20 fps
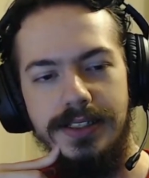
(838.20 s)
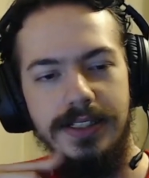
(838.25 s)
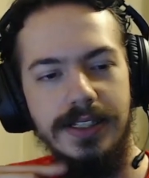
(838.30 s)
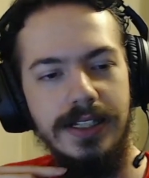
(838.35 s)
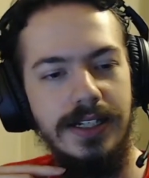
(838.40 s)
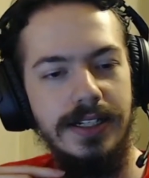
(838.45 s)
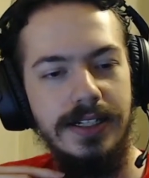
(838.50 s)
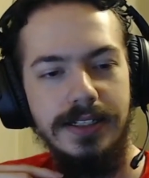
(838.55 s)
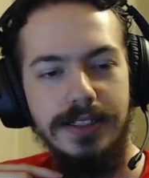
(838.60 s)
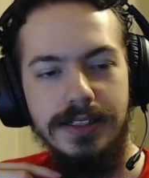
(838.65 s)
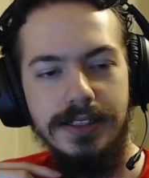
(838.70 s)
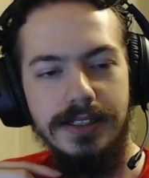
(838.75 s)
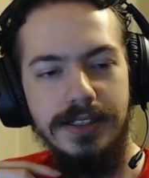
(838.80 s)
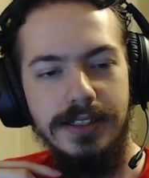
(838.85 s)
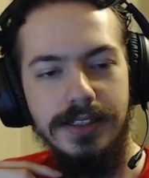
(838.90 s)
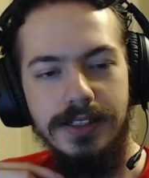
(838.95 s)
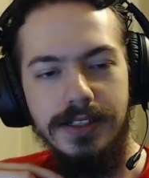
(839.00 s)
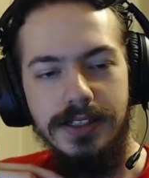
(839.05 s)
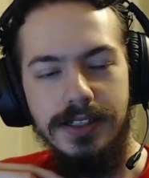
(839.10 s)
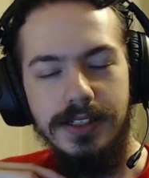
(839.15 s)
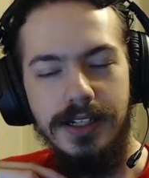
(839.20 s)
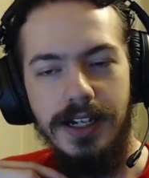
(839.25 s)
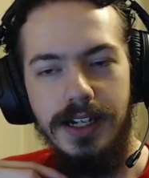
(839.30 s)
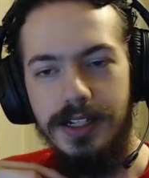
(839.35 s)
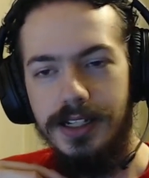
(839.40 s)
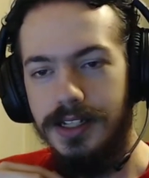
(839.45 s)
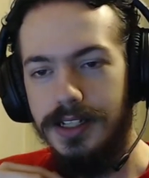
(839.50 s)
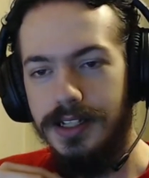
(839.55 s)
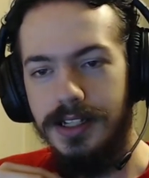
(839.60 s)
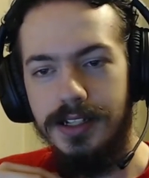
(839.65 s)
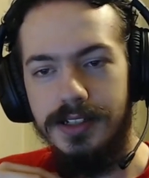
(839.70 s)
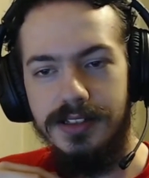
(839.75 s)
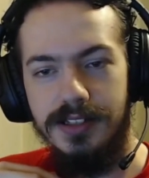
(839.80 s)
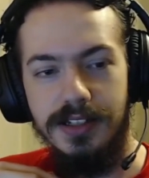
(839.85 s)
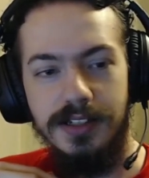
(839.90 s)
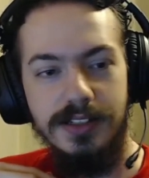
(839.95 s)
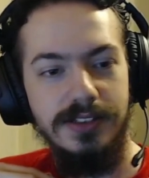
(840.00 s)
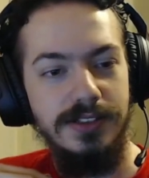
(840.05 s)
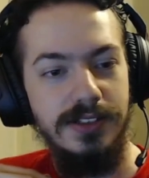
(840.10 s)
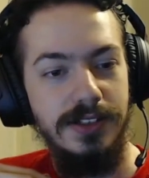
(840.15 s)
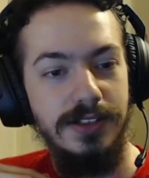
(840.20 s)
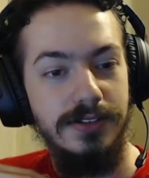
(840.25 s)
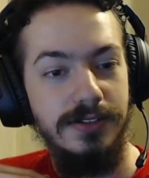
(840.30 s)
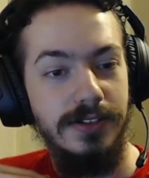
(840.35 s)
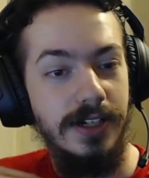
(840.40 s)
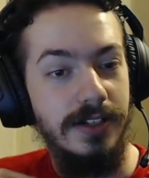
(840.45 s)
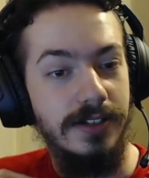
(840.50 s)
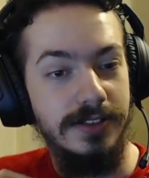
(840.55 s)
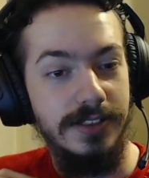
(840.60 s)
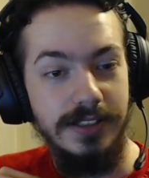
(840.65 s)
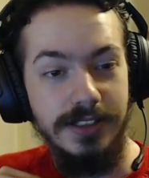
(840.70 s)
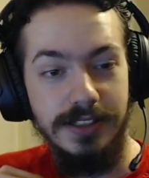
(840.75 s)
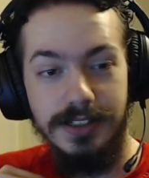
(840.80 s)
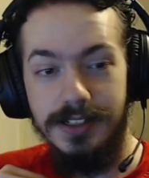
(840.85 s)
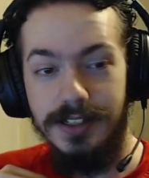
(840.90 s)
God. I need to get things turned around, I tell